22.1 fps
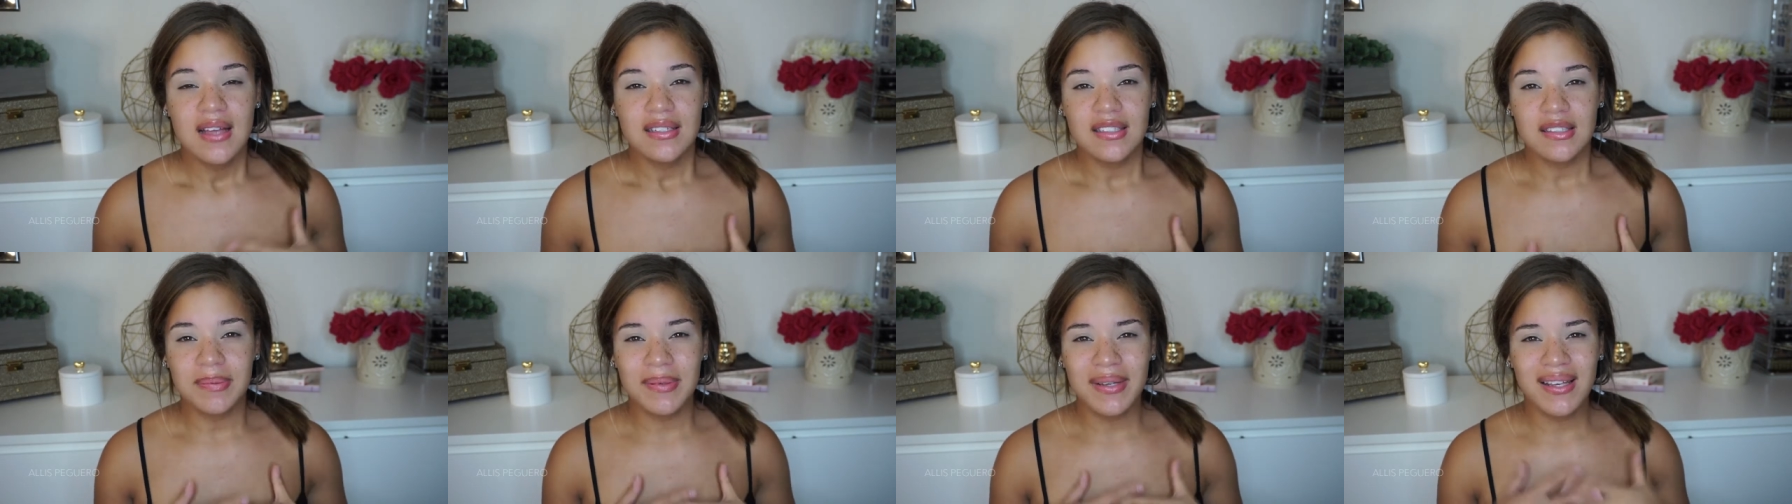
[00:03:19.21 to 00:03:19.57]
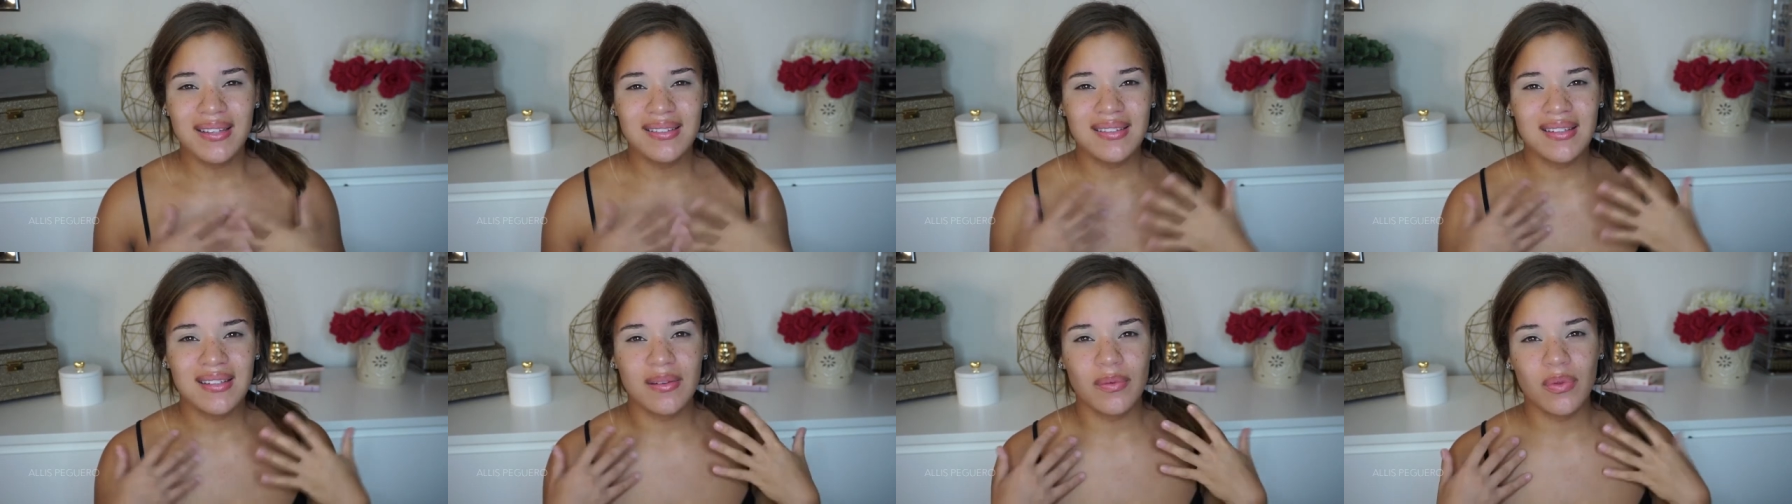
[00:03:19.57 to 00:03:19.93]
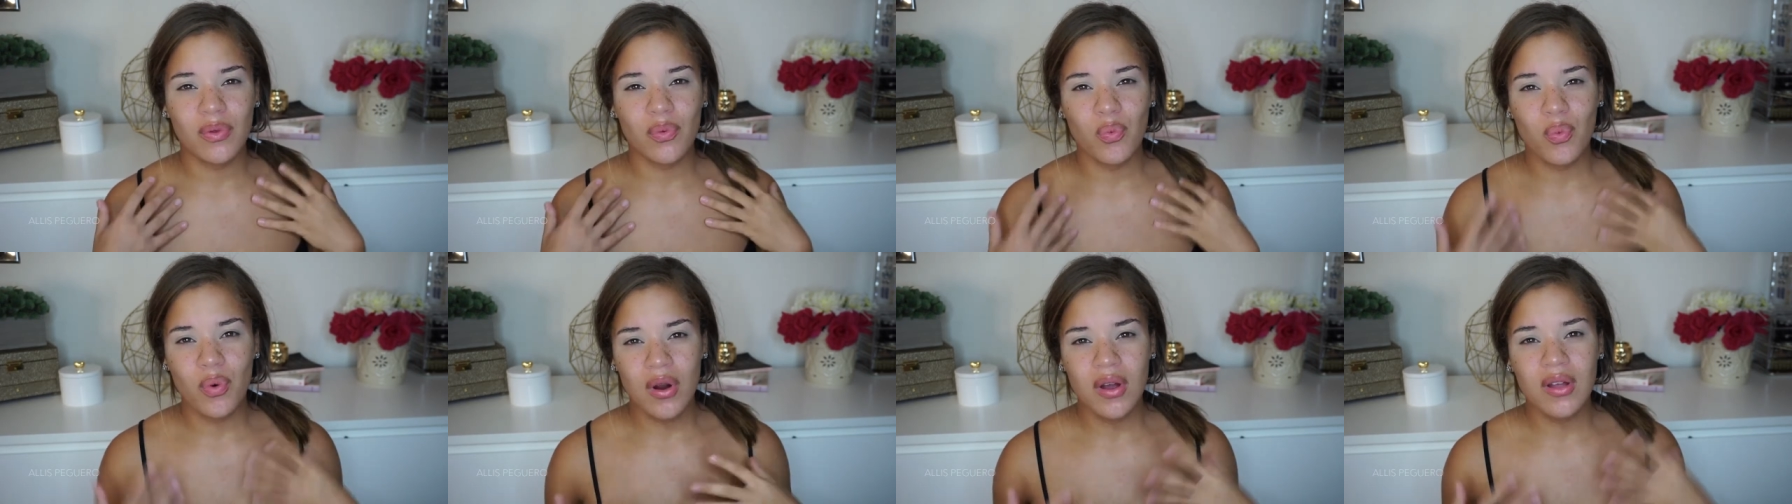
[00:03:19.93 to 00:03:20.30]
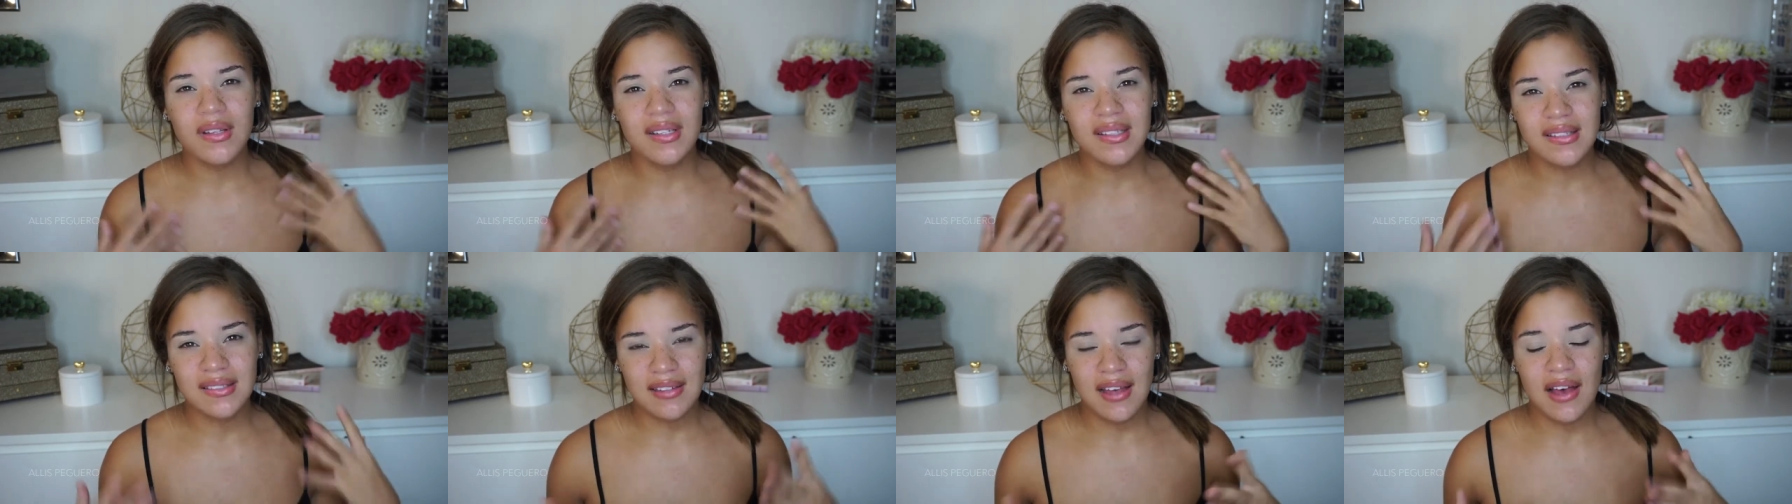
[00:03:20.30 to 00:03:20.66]
just because the world
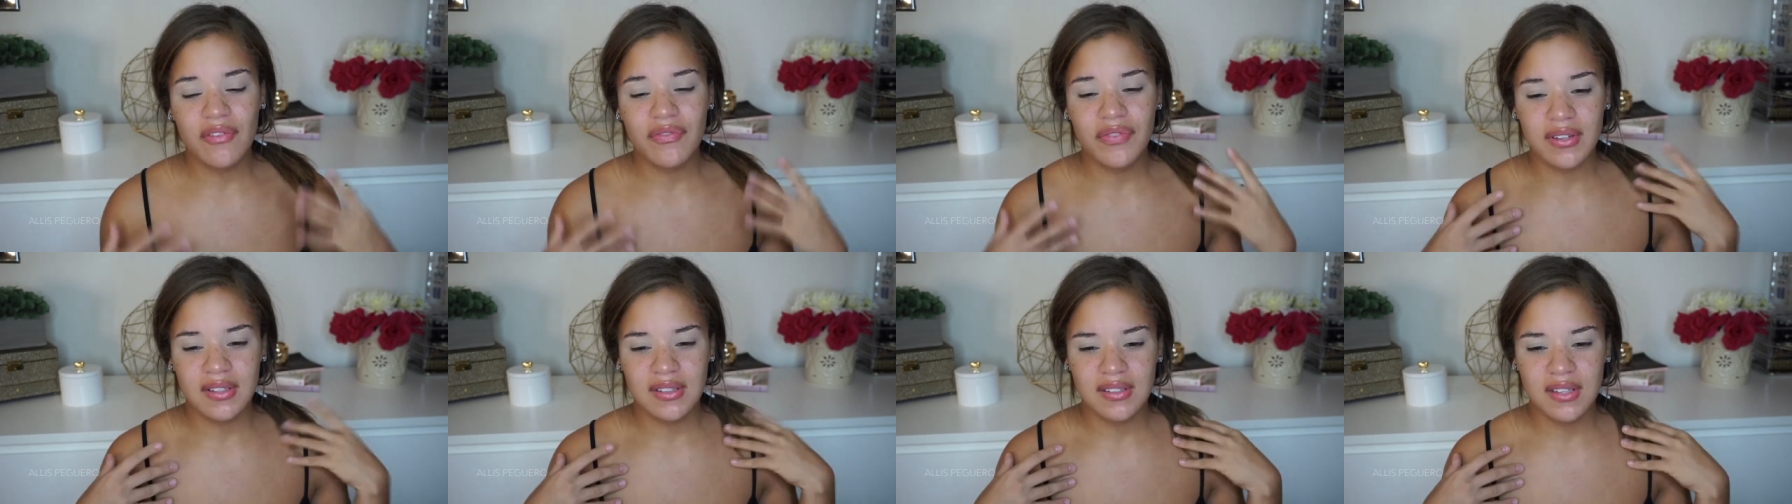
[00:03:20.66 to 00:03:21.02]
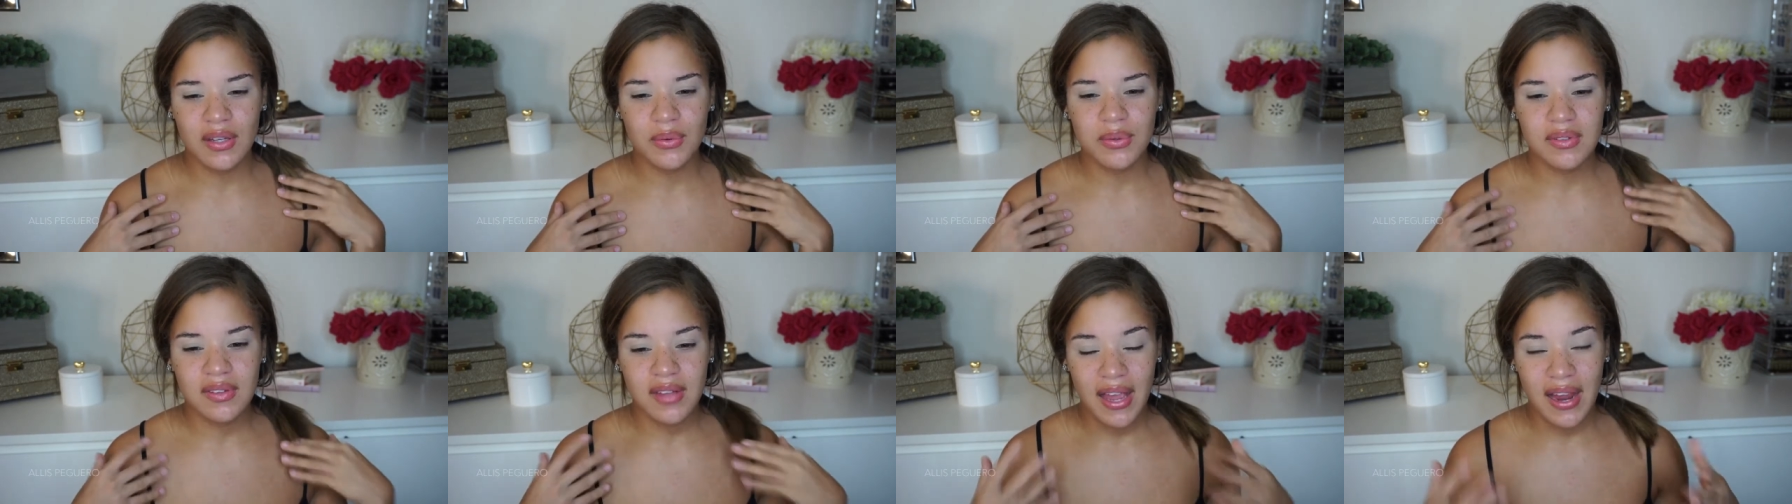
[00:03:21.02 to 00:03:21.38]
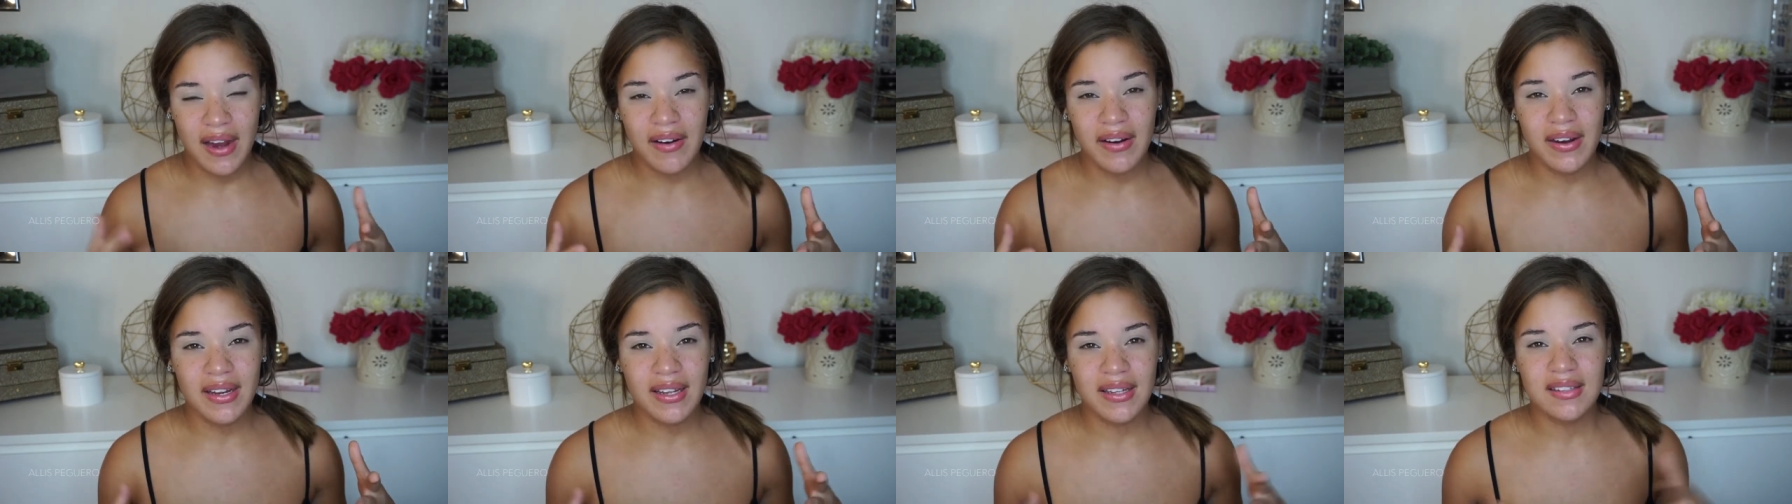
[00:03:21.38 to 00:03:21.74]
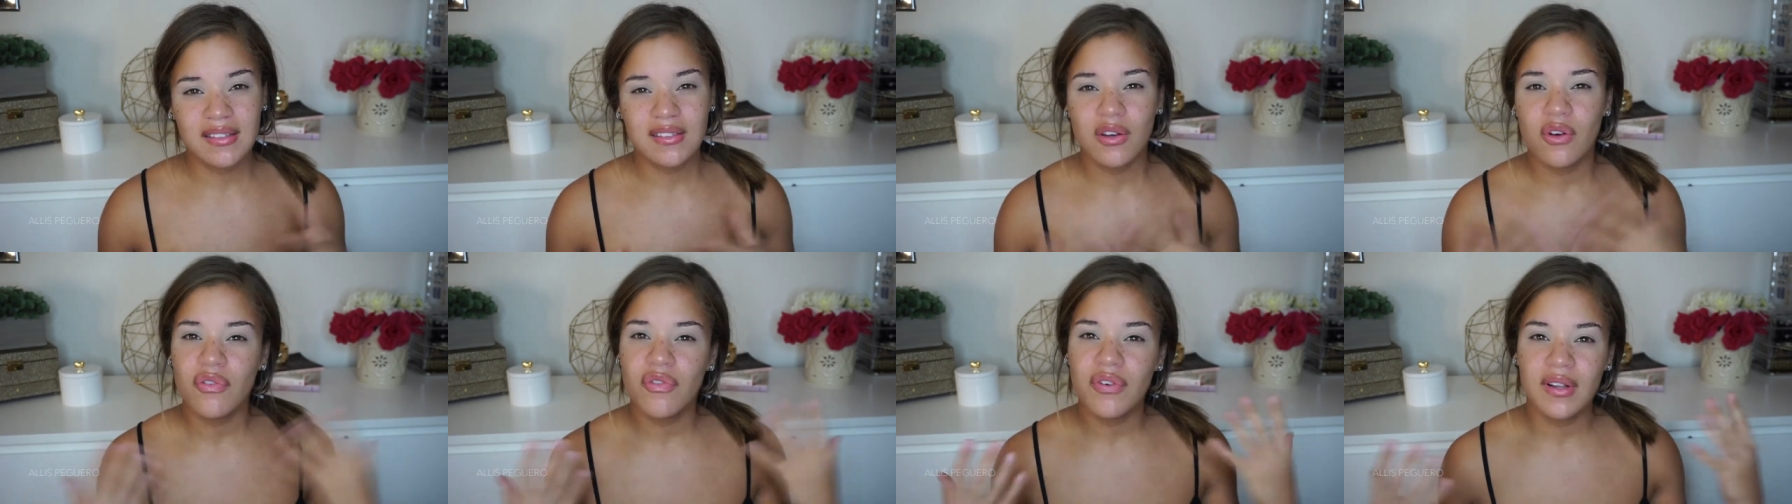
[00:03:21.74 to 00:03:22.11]
itself is so scary.
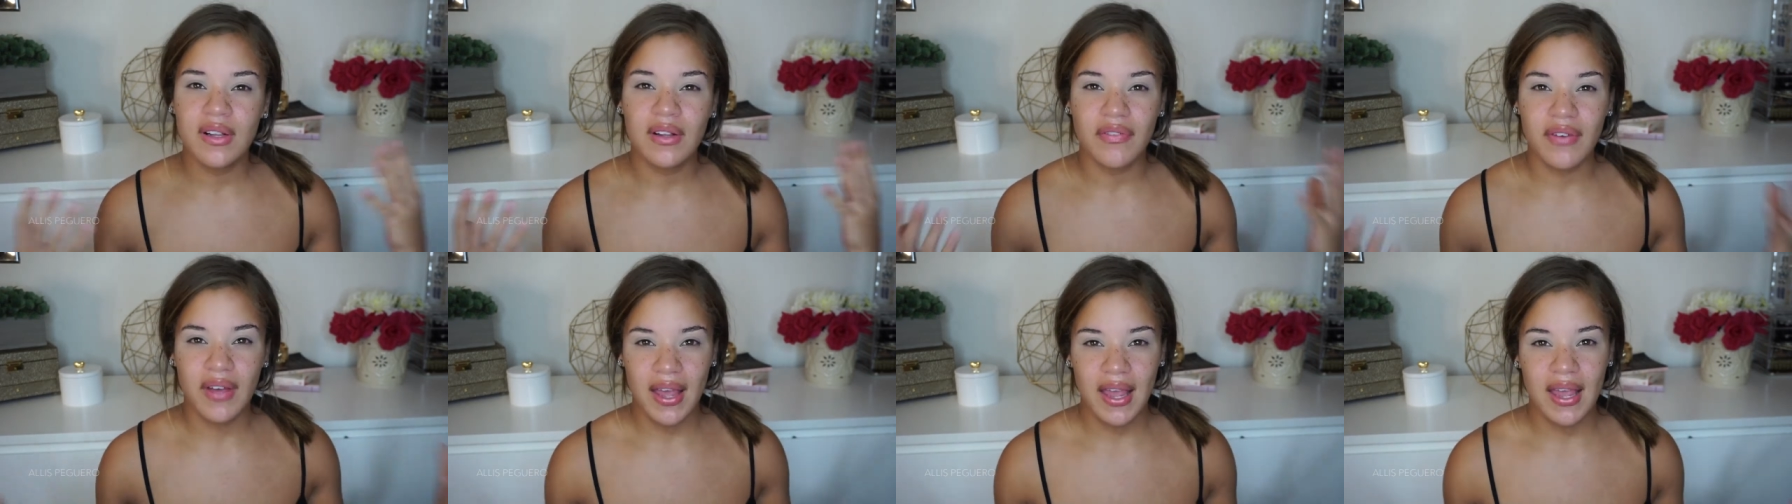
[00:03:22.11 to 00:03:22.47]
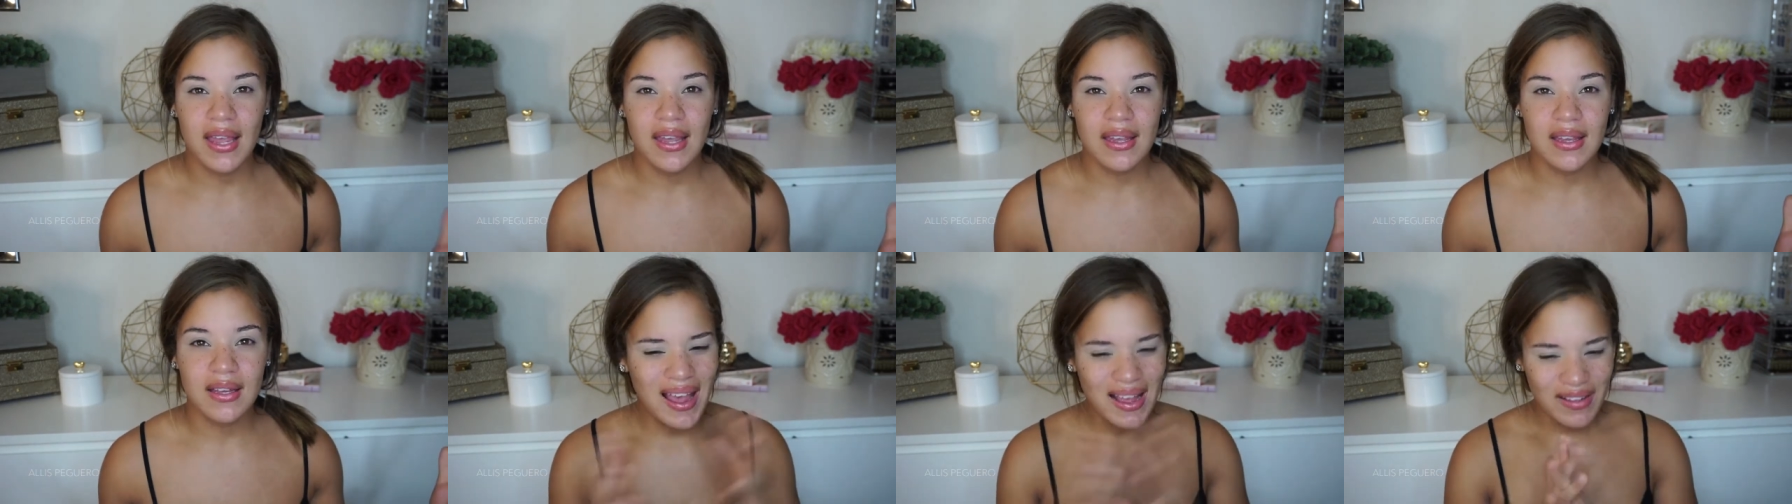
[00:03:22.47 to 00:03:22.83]
It's so full of hate.